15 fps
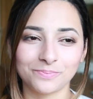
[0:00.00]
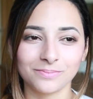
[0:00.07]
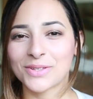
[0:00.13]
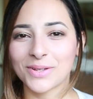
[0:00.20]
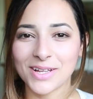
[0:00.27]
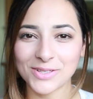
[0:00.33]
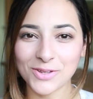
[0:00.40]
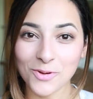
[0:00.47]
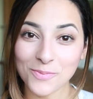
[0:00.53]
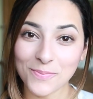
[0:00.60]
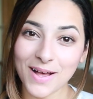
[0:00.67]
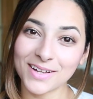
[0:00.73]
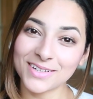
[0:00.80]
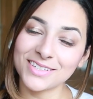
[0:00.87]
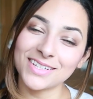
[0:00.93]
So let's go
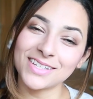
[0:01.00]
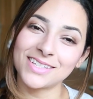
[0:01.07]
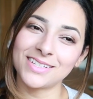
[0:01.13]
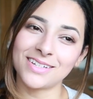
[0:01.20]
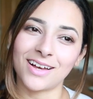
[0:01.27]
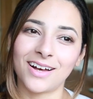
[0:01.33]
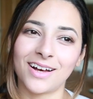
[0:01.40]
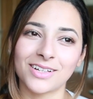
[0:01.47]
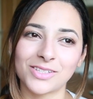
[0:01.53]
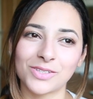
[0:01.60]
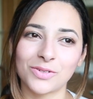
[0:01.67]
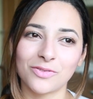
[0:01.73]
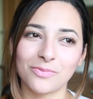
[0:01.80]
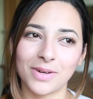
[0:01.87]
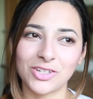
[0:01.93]
back to the start,
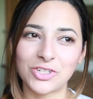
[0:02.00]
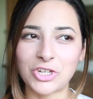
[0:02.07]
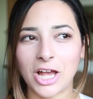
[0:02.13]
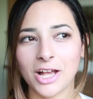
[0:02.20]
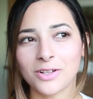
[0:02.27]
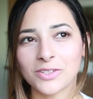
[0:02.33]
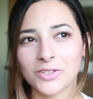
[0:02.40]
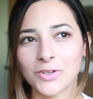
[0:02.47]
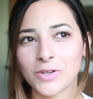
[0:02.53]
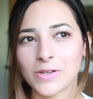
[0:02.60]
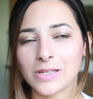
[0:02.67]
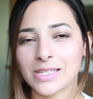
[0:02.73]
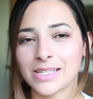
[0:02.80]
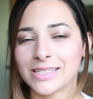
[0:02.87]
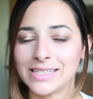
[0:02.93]
sort of my
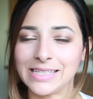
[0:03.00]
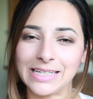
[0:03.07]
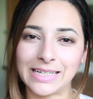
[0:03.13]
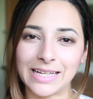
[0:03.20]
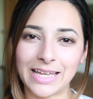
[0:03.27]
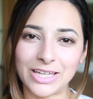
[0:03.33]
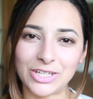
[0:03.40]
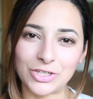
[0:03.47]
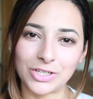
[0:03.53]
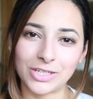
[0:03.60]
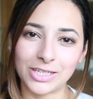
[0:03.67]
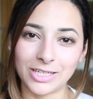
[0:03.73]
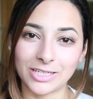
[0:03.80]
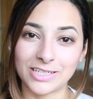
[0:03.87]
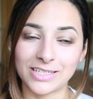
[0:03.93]
childhood and teenager
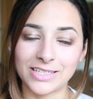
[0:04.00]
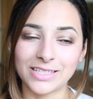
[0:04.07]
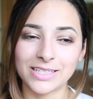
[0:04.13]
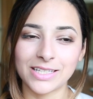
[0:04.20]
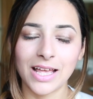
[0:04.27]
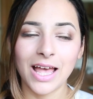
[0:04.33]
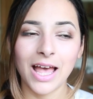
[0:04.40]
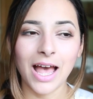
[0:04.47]
years.